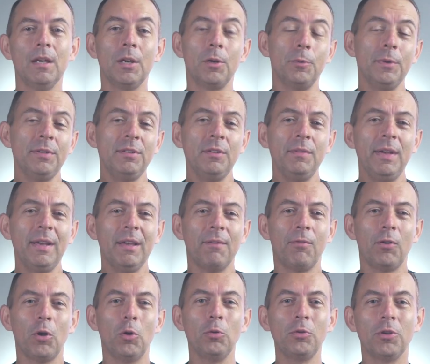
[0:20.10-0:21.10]
Receiving a
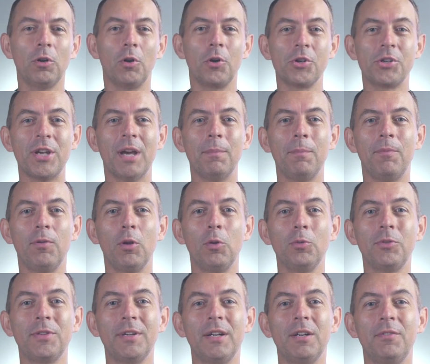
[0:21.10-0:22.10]
float or jump
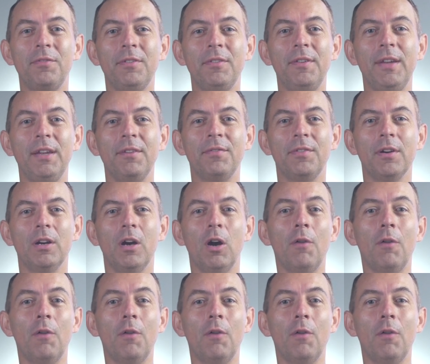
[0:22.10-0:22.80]
float serve with uh,